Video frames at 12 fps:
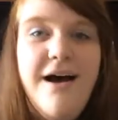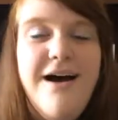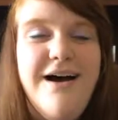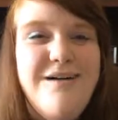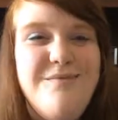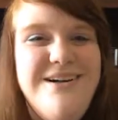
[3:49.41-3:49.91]

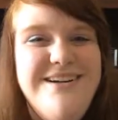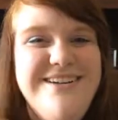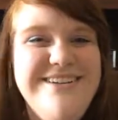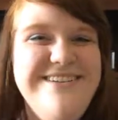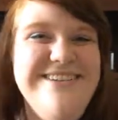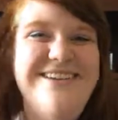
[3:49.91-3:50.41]
I
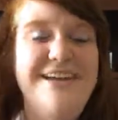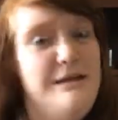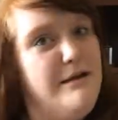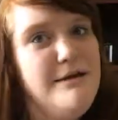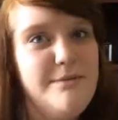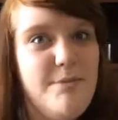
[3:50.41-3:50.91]

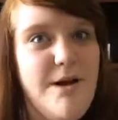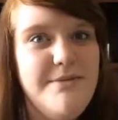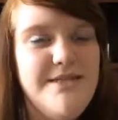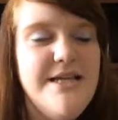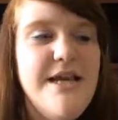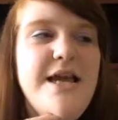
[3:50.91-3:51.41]
promise.